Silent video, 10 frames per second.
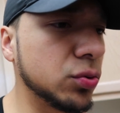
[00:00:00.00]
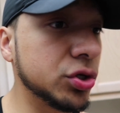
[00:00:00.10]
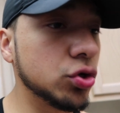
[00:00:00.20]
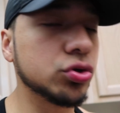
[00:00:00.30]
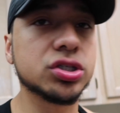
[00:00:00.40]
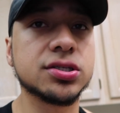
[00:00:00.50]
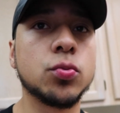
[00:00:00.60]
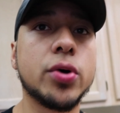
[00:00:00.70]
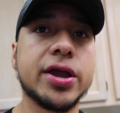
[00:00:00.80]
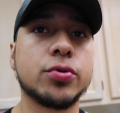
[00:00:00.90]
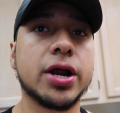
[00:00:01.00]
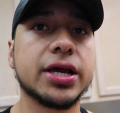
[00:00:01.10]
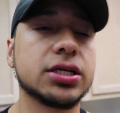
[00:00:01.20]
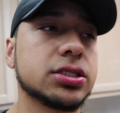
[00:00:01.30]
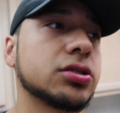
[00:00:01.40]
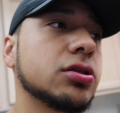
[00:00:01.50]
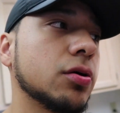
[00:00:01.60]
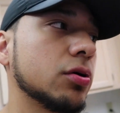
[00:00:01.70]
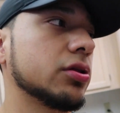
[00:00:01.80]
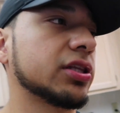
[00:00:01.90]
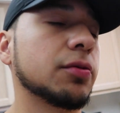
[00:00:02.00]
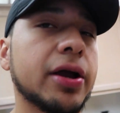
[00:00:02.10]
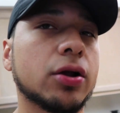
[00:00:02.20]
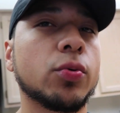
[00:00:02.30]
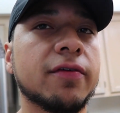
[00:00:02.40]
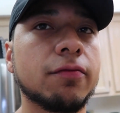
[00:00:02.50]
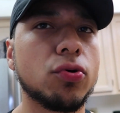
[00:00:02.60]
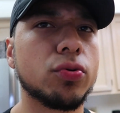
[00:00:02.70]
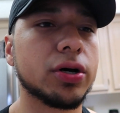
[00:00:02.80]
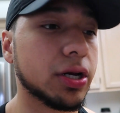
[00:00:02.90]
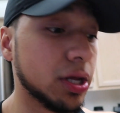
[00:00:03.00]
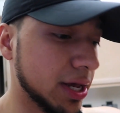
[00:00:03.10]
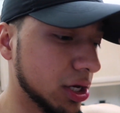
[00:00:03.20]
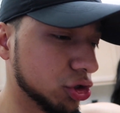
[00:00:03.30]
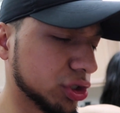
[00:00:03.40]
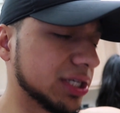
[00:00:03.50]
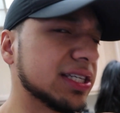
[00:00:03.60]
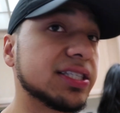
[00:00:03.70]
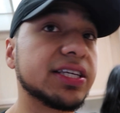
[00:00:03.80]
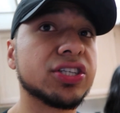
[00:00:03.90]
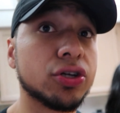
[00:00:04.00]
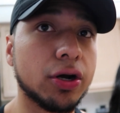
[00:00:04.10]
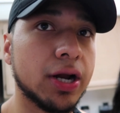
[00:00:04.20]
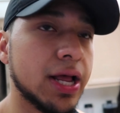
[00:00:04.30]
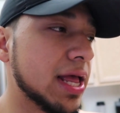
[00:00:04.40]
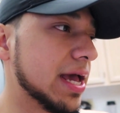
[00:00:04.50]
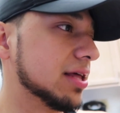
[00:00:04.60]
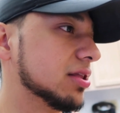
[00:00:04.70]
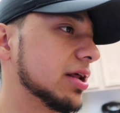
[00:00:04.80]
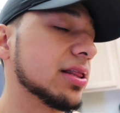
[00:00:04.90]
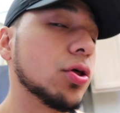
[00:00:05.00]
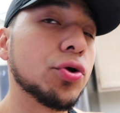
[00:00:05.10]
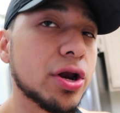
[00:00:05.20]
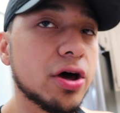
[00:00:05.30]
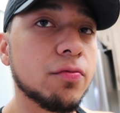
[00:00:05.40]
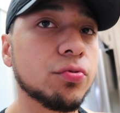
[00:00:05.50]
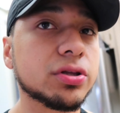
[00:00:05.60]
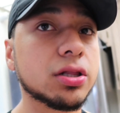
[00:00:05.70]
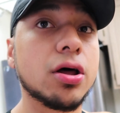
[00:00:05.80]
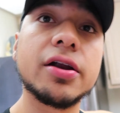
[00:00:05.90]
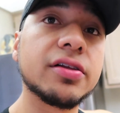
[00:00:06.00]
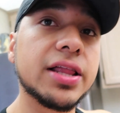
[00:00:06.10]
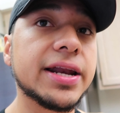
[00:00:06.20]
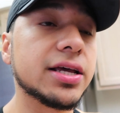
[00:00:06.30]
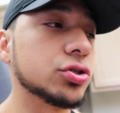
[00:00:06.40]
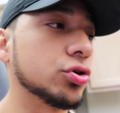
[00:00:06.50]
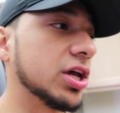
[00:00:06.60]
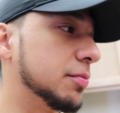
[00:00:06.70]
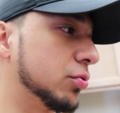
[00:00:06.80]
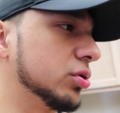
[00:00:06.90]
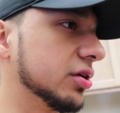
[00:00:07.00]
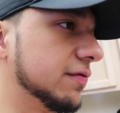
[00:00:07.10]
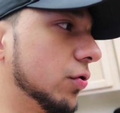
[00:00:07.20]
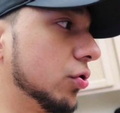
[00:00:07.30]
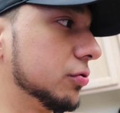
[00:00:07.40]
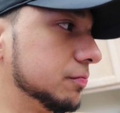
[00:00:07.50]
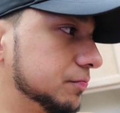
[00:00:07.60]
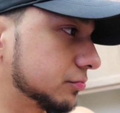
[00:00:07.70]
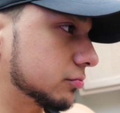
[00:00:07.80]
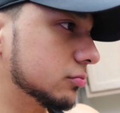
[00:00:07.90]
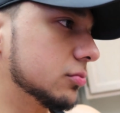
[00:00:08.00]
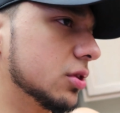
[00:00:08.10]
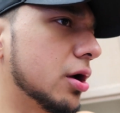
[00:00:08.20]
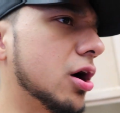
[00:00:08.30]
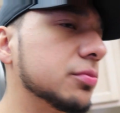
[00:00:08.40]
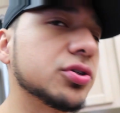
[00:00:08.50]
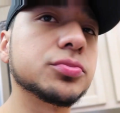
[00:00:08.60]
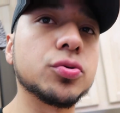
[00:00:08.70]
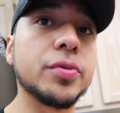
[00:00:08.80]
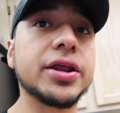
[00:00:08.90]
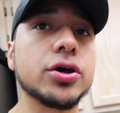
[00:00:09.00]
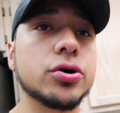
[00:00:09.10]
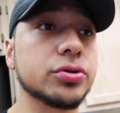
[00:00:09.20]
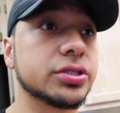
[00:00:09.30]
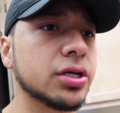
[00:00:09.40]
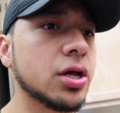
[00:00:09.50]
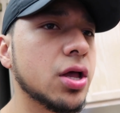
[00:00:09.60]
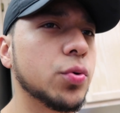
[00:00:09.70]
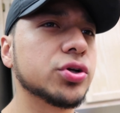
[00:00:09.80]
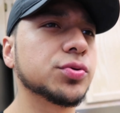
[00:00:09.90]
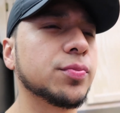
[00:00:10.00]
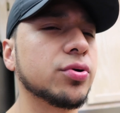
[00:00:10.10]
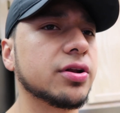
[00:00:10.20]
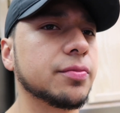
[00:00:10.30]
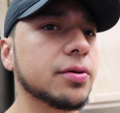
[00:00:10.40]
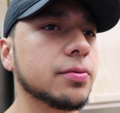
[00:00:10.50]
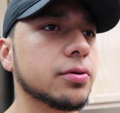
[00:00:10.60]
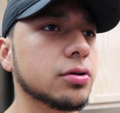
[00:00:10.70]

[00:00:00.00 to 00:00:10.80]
we use just some white rice, the microwavable one, just because it's easier. And then I load it up with a lot of lettuce to keep me really full. Some tomatoes. What else do we put in it, babe?